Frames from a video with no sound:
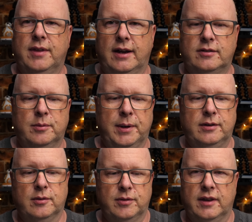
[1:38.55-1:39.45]
that to be
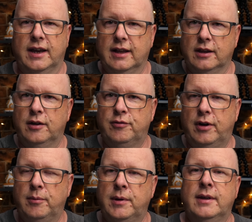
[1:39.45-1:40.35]
something they can learn
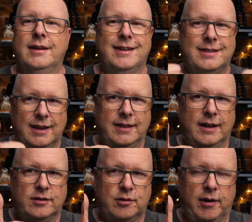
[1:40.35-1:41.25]
from, then
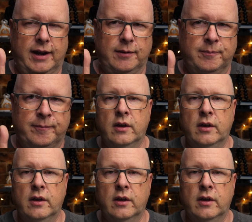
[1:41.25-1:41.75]
that's great.